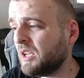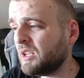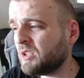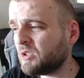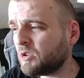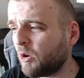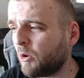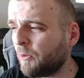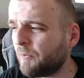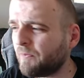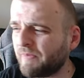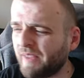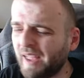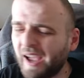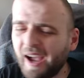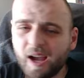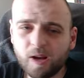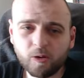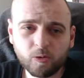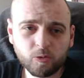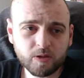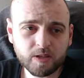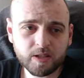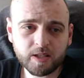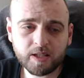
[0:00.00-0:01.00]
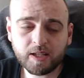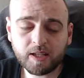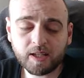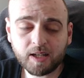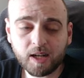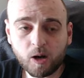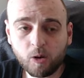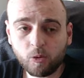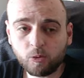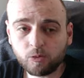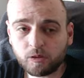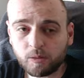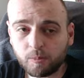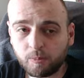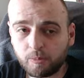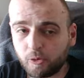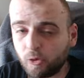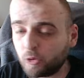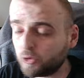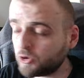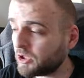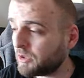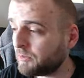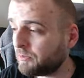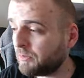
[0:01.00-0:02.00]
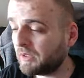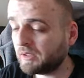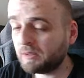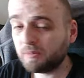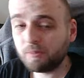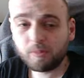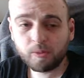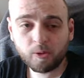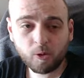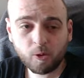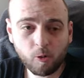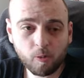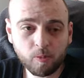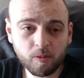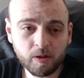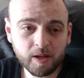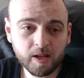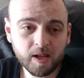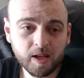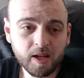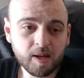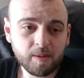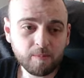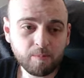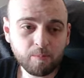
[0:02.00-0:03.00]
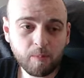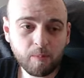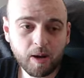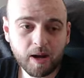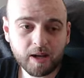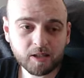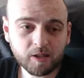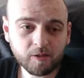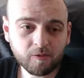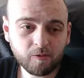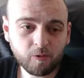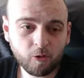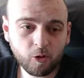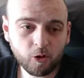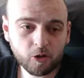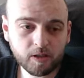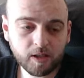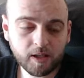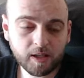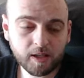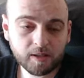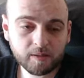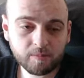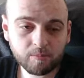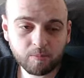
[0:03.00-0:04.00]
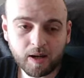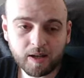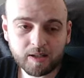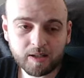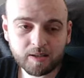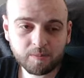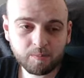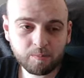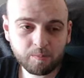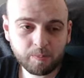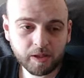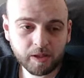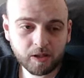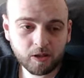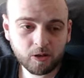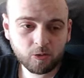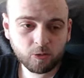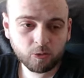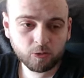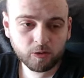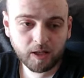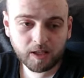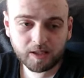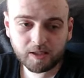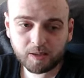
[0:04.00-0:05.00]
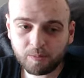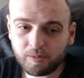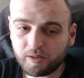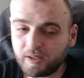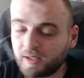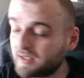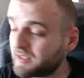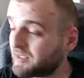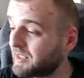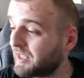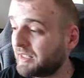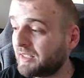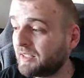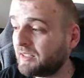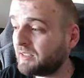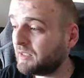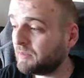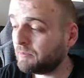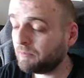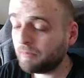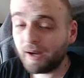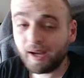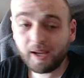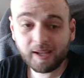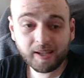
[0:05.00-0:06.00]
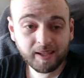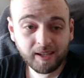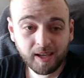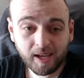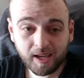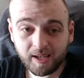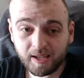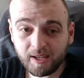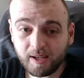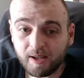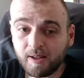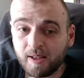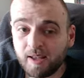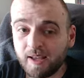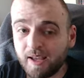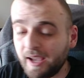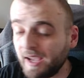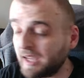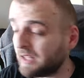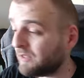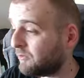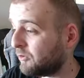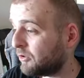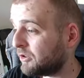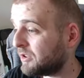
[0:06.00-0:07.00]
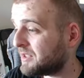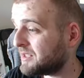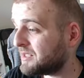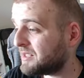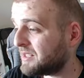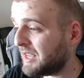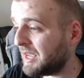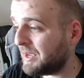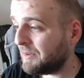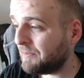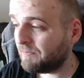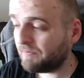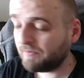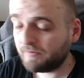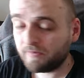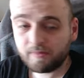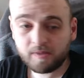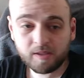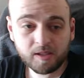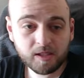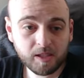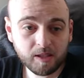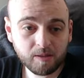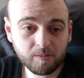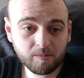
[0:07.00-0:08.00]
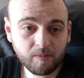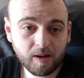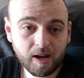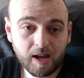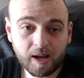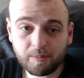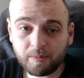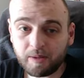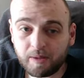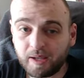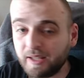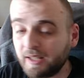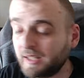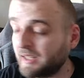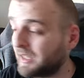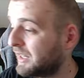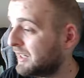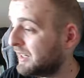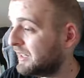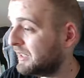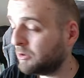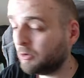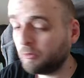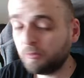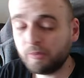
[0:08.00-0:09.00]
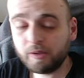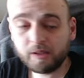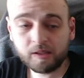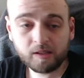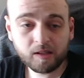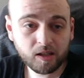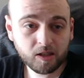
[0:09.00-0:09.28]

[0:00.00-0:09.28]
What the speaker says: So I would see how I would approach it, but probably might avoid and might pick Konate because they didn't buy Gay. And for the same team, I'm getting a little bit